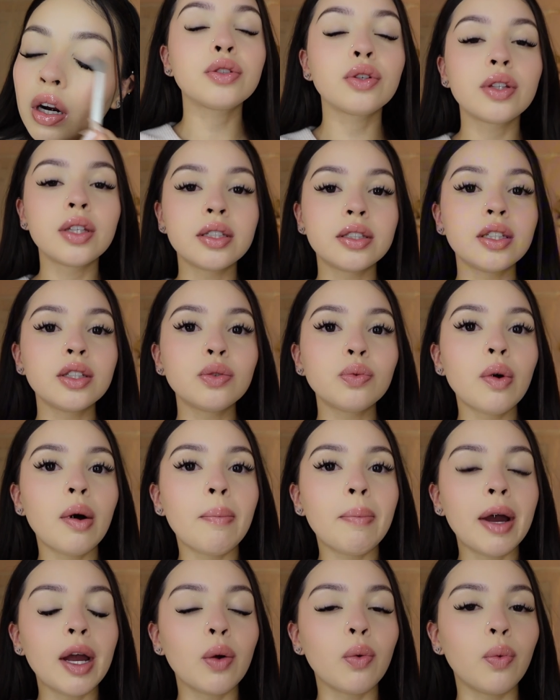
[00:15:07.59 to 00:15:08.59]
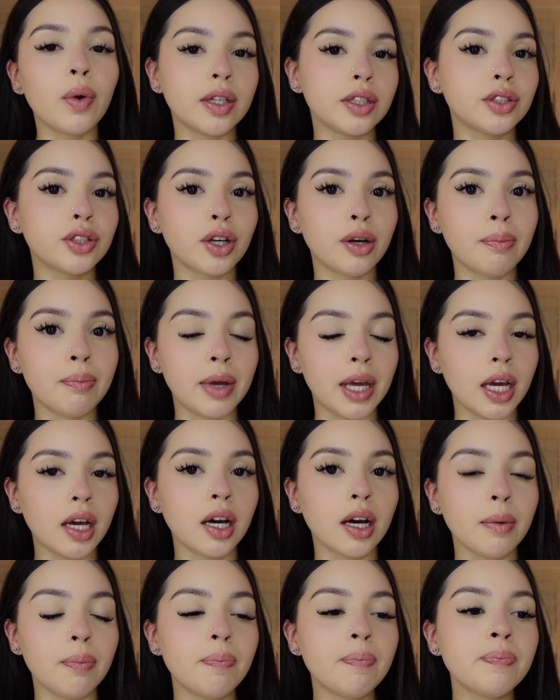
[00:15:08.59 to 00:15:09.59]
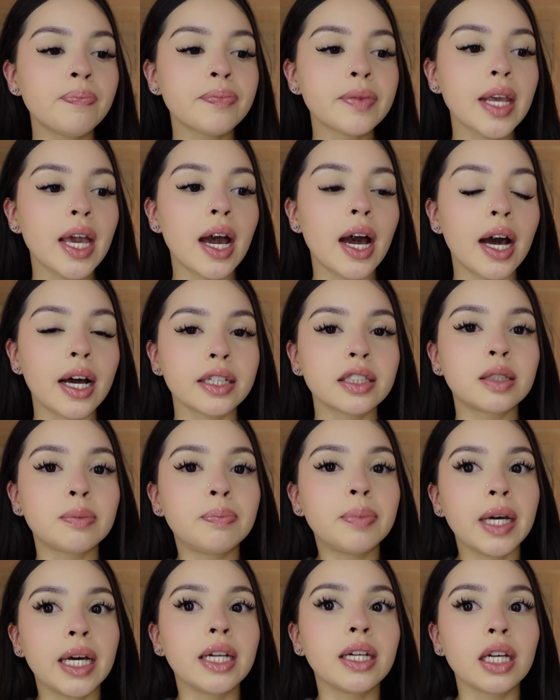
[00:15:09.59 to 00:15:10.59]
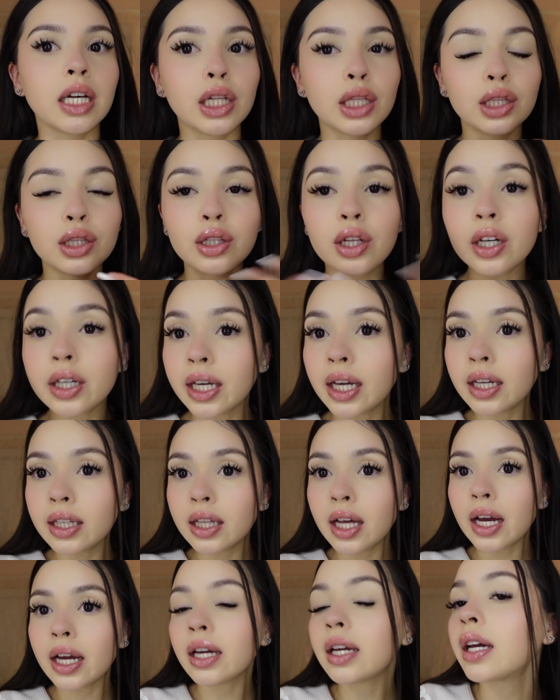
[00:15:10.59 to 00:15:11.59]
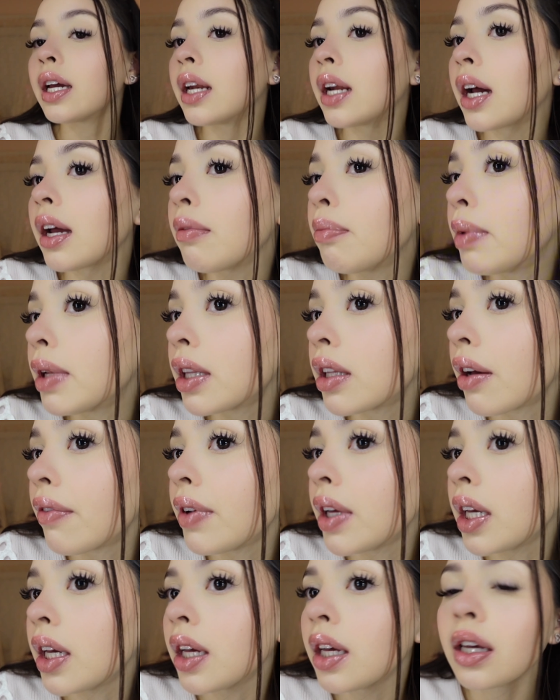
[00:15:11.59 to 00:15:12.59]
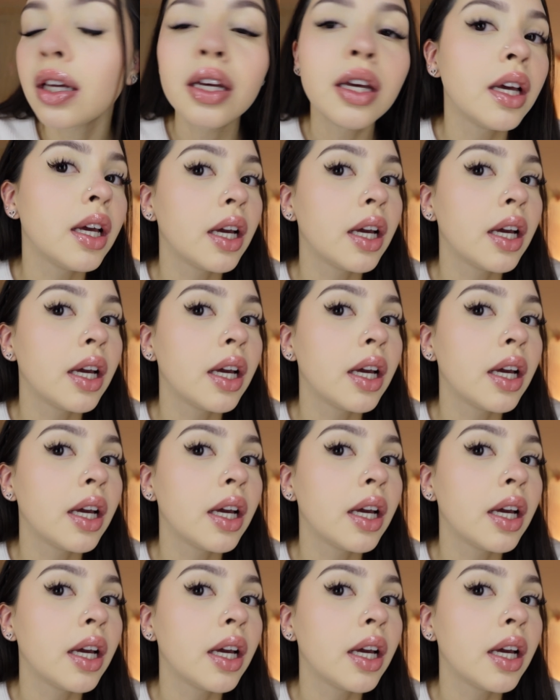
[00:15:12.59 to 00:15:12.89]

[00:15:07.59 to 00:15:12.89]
So this is what my winter makeup has been looking like, and I've been loving it.